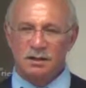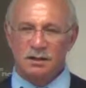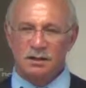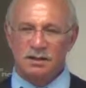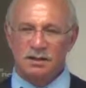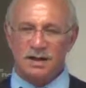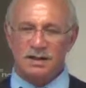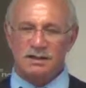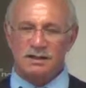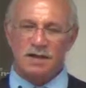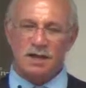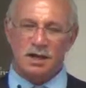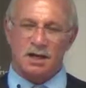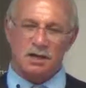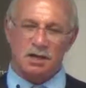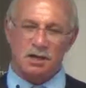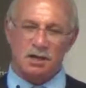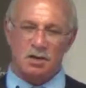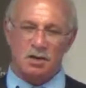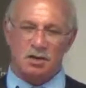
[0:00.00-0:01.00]
That's how
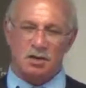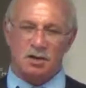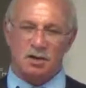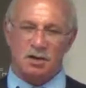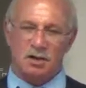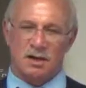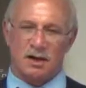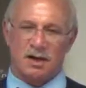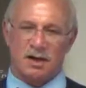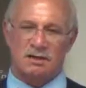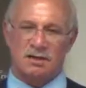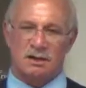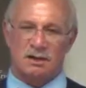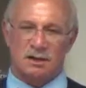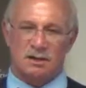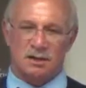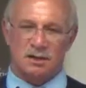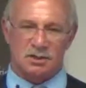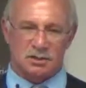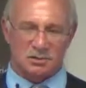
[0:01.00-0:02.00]
you know you're connecting
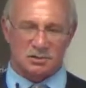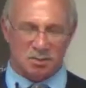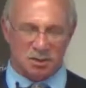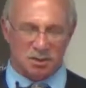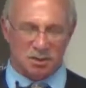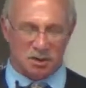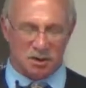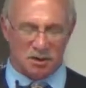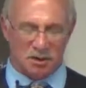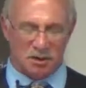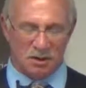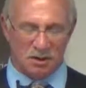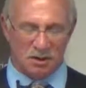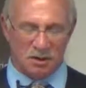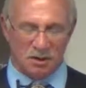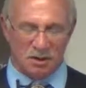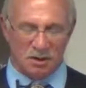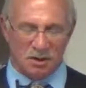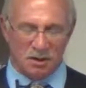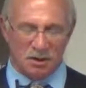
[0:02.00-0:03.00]
in the Spirit.
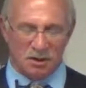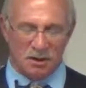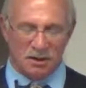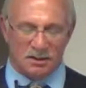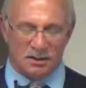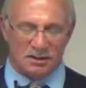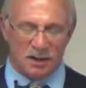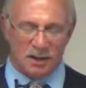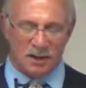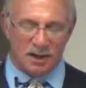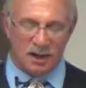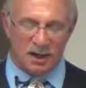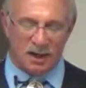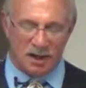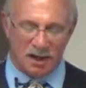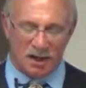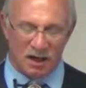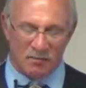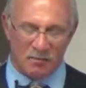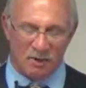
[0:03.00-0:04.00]
It's
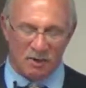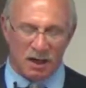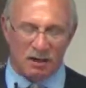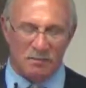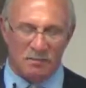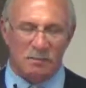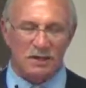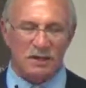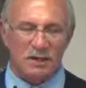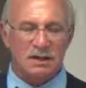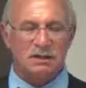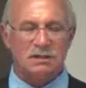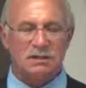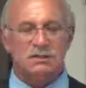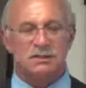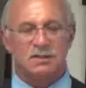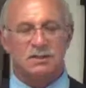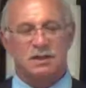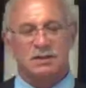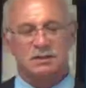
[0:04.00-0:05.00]
indicated by
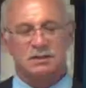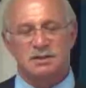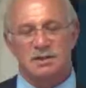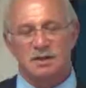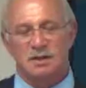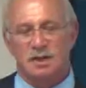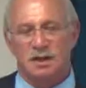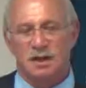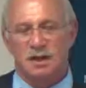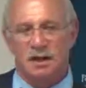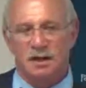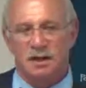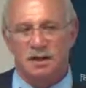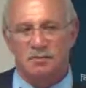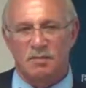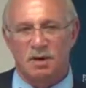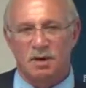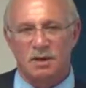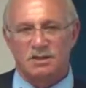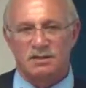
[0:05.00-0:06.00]
peace, and it's indicated
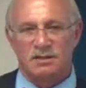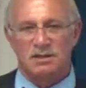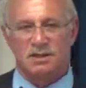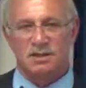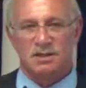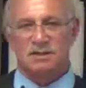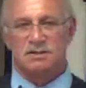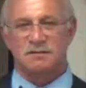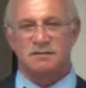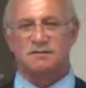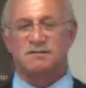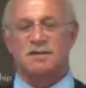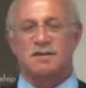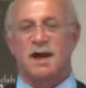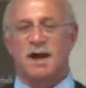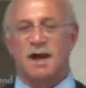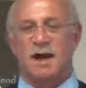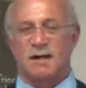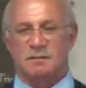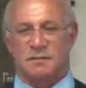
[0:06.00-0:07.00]
by a sense of
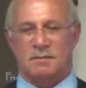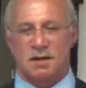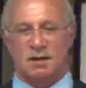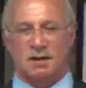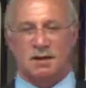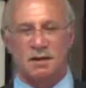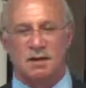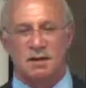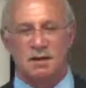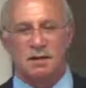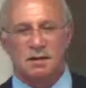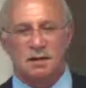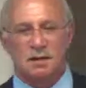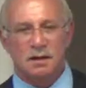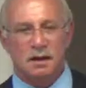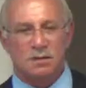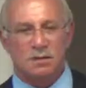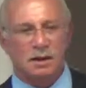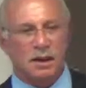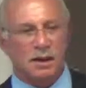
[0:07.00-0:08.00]
timing
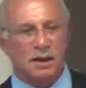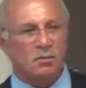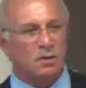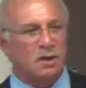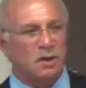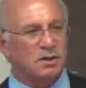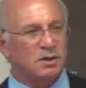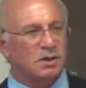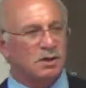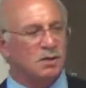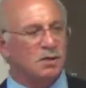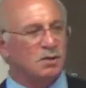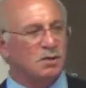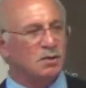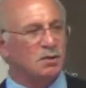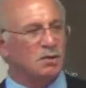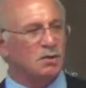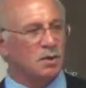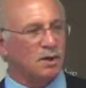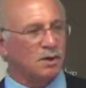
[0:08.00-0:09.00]
about what to
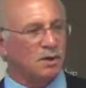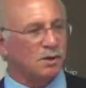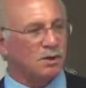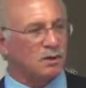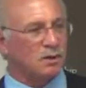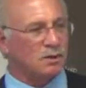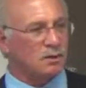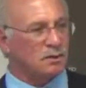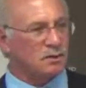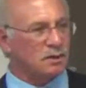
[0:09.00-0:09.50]
do and when to do it.